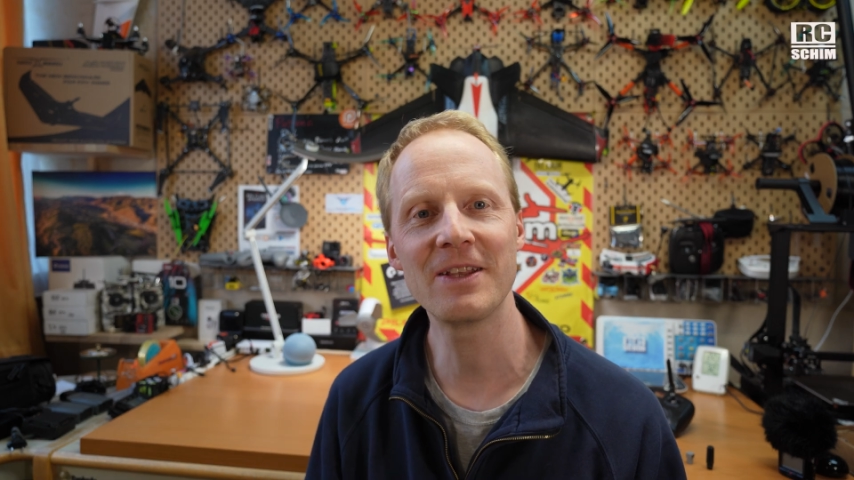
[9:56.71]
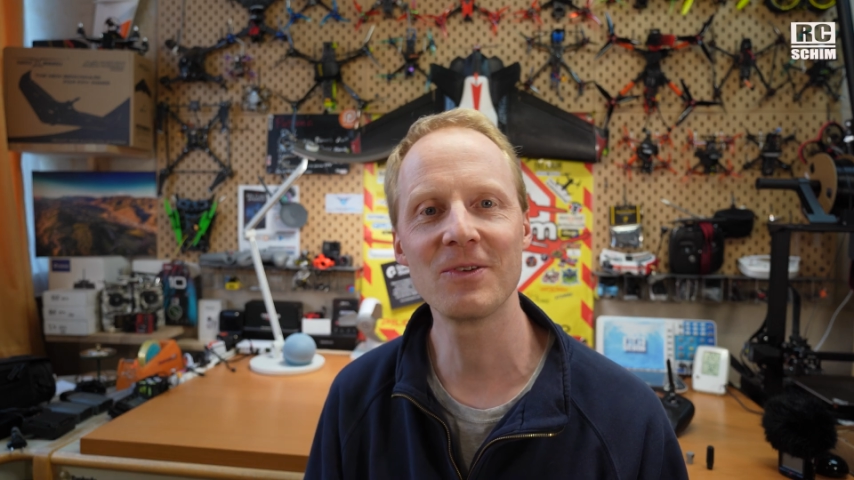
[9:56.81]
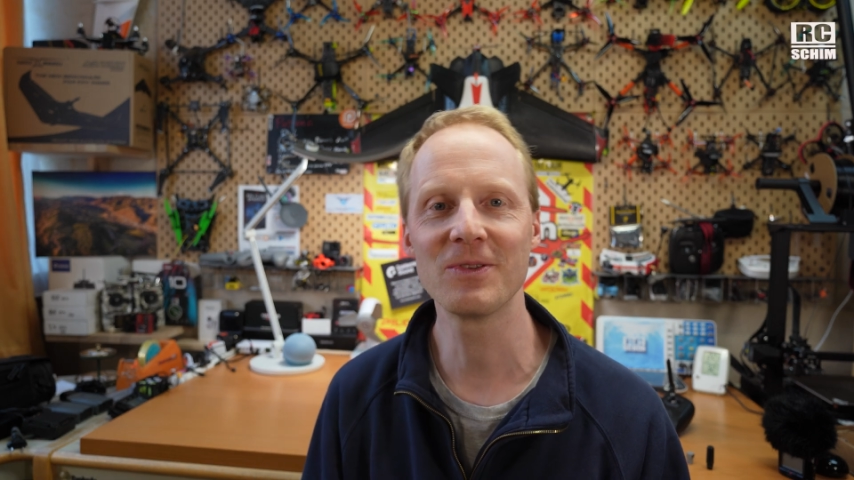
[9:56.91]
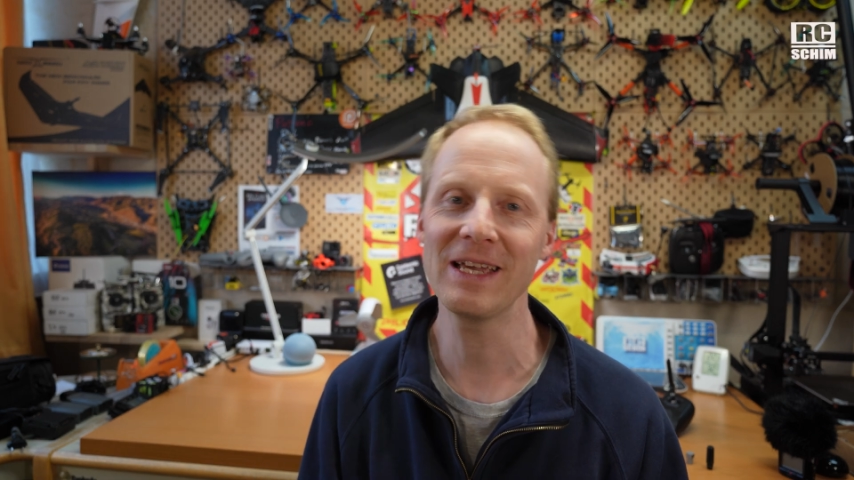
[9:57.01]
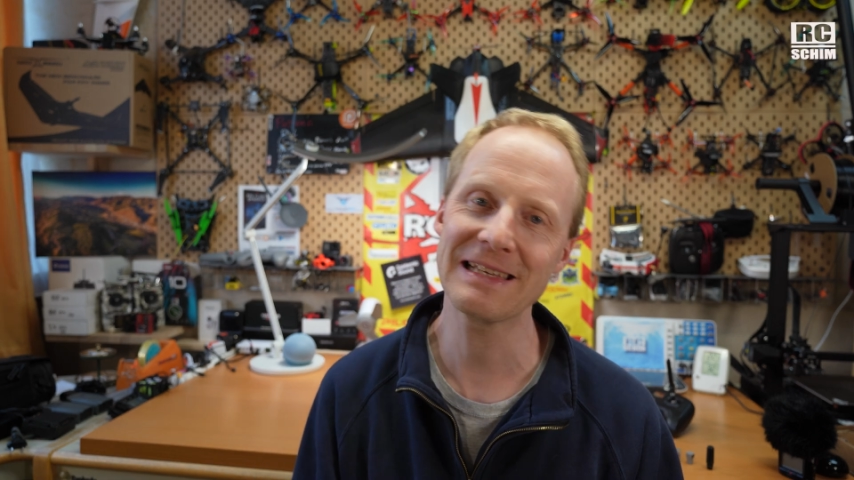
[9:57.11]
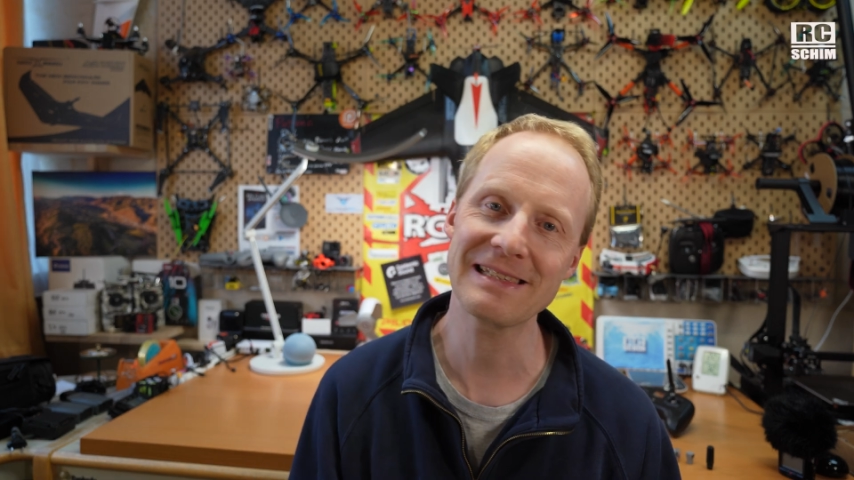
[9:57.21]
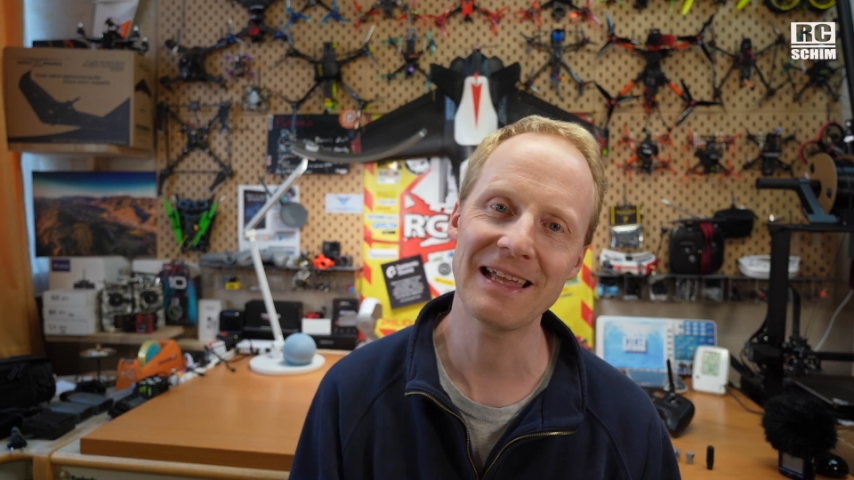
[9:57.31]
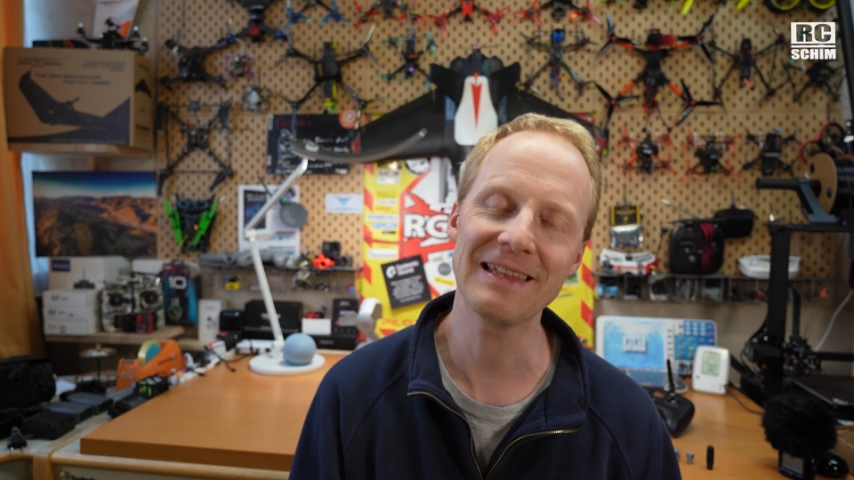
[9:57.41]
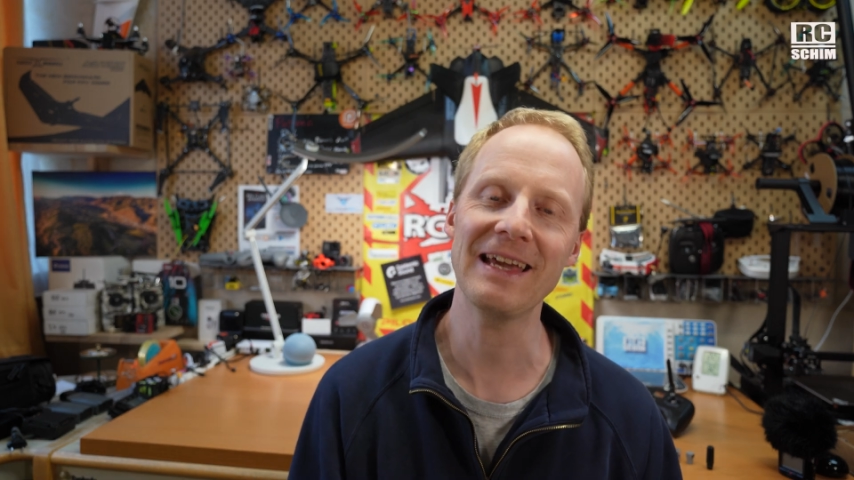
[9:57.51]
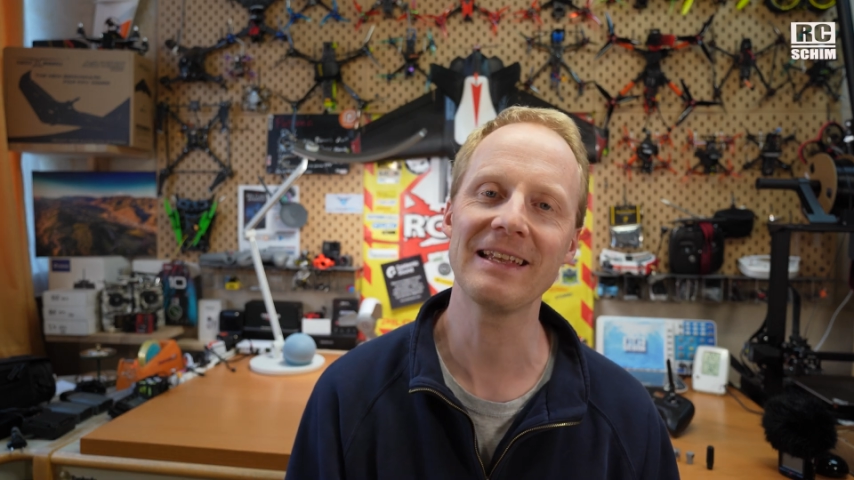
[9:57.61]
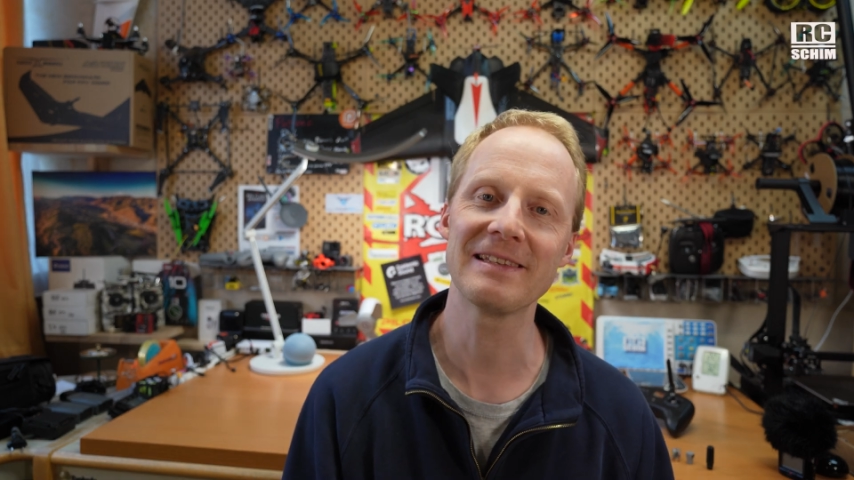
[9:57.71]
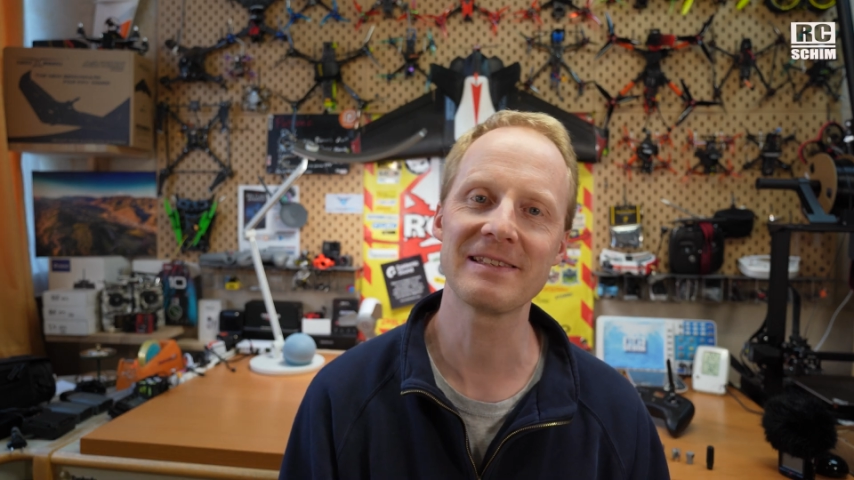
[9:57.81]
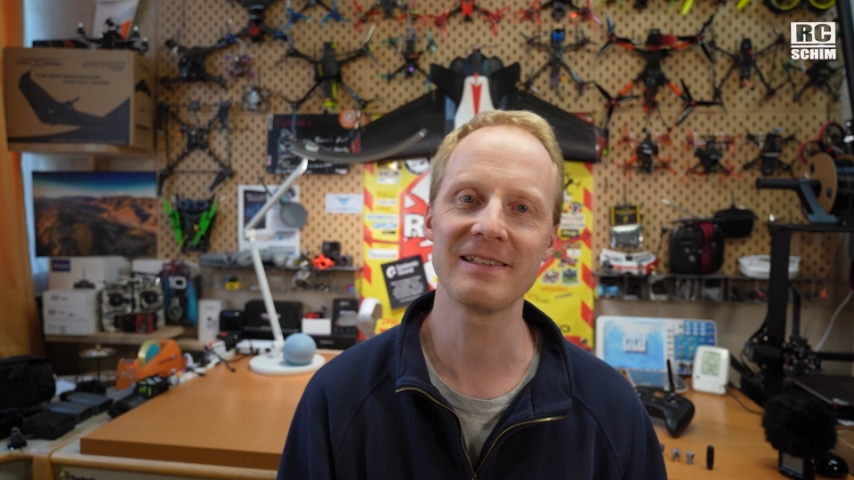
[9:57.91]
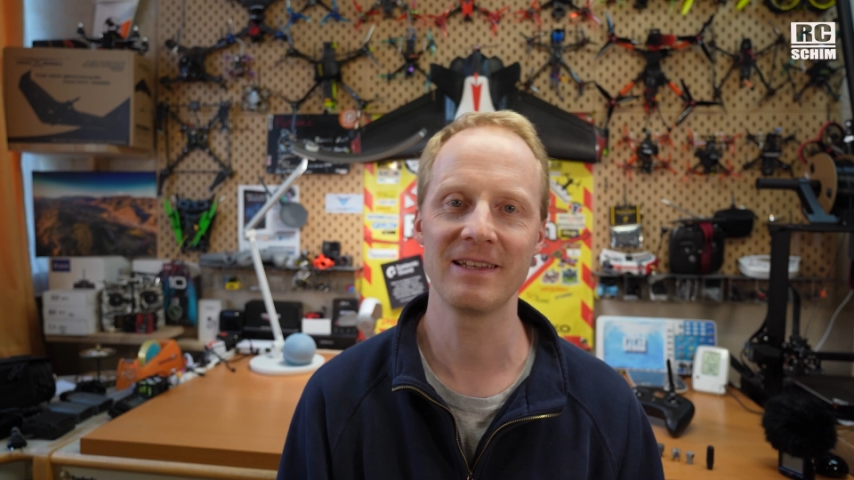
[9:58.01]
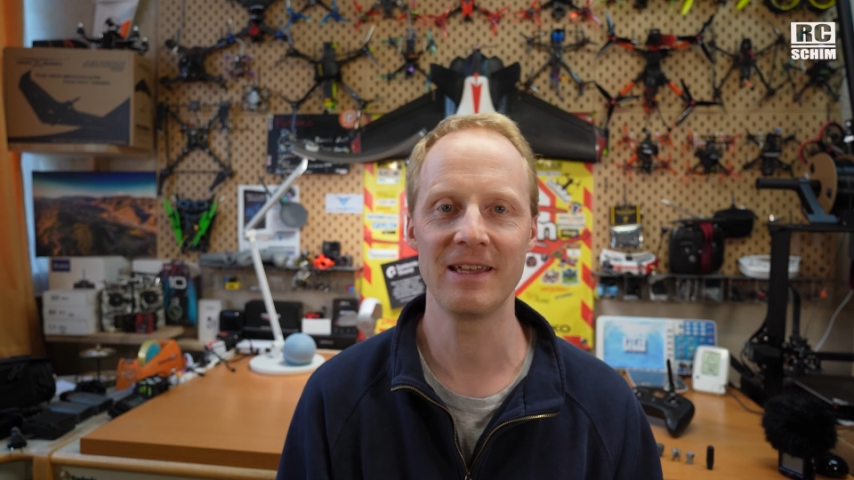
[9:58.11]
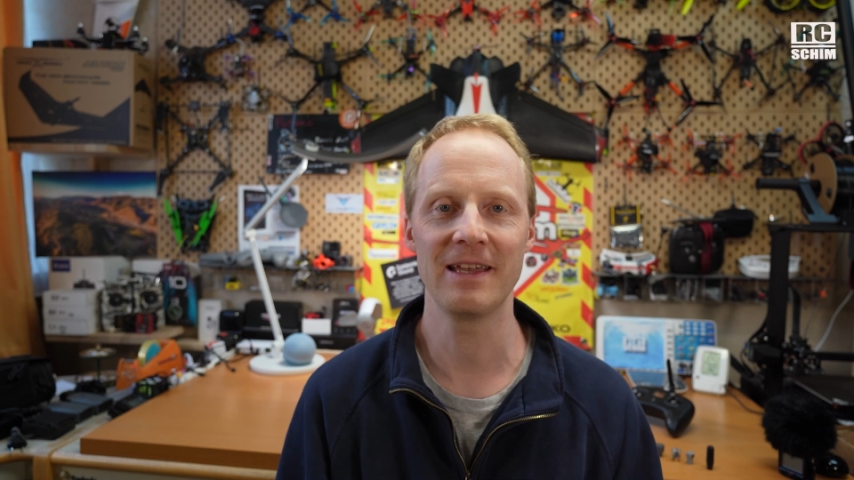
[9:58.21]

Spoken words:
to test antennas,